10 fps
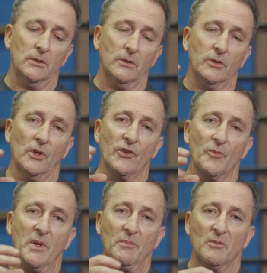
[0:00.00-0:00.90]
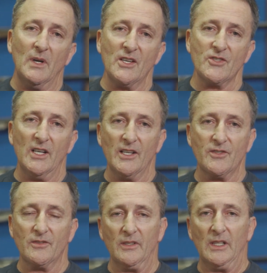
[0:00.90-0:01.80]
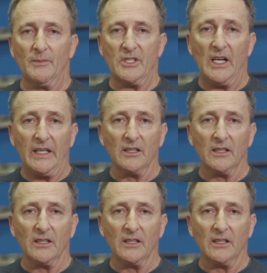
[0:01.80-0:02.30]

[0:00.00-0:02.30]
You know, there are people my size, and I'm a tiny